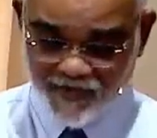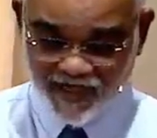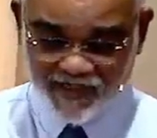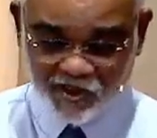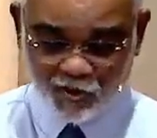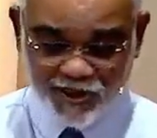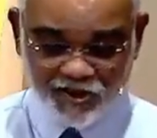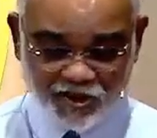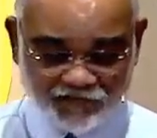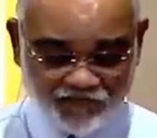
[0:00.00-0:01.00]
and it will
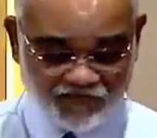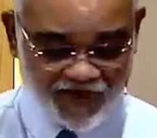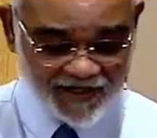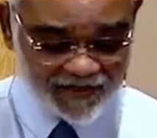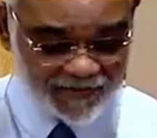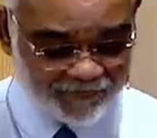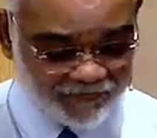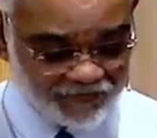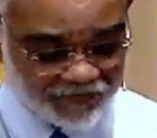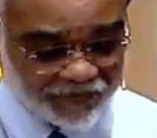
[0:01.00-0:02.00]
not fail.
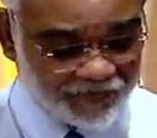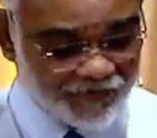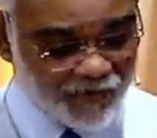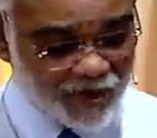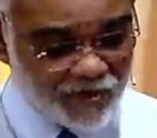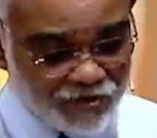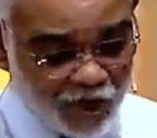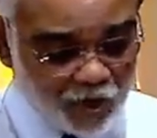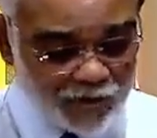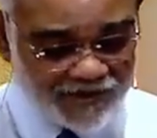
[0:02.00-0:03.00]

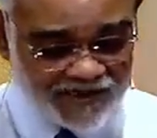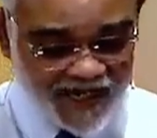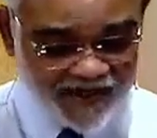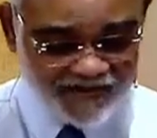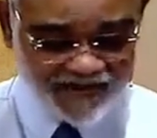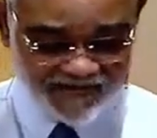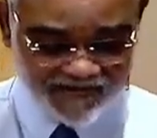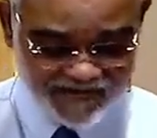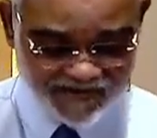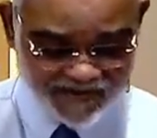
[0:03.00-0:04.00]
Though it
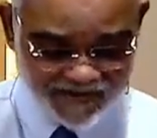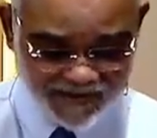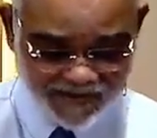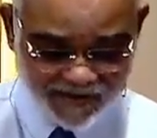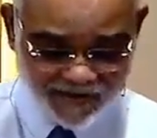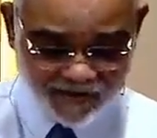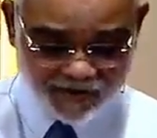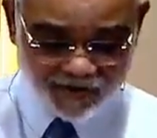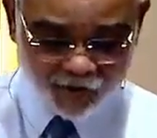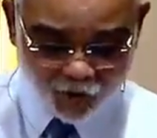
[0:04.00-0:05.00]
tarries,
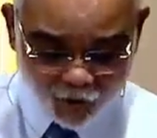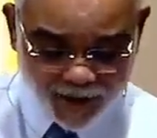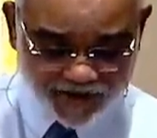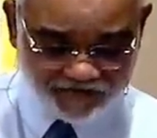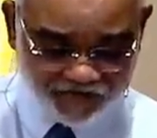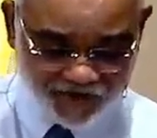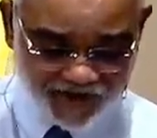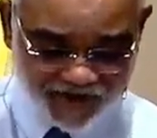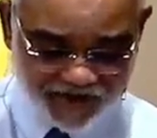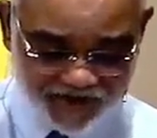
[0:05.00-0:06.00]
wait for
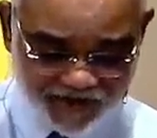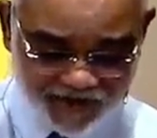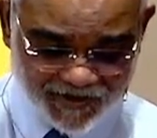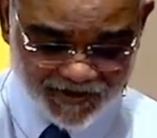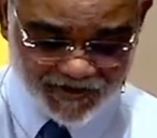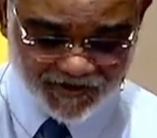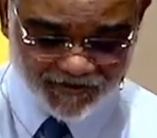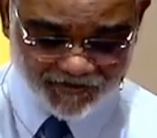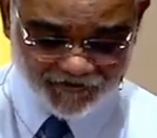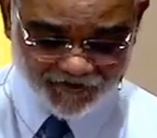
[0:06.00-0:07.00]
it,
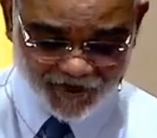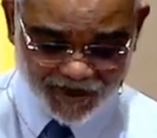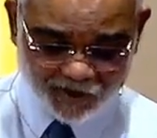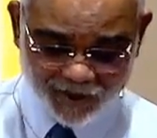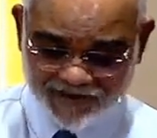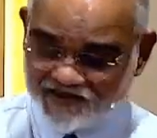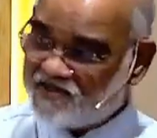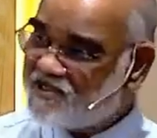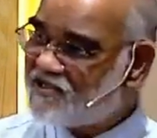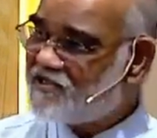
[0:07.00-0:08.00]
for it will
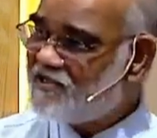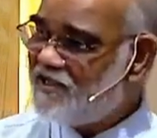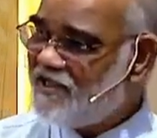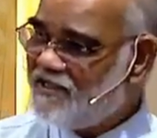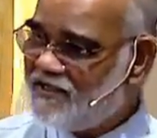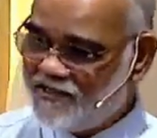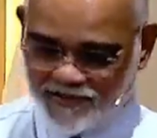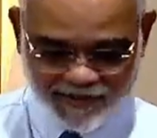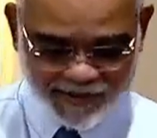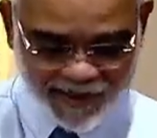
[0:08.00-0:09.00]
certainly
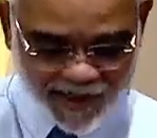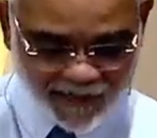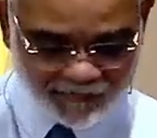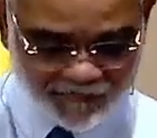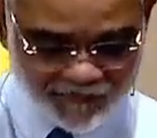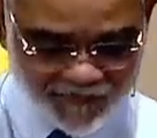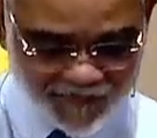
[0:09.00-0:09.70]
come.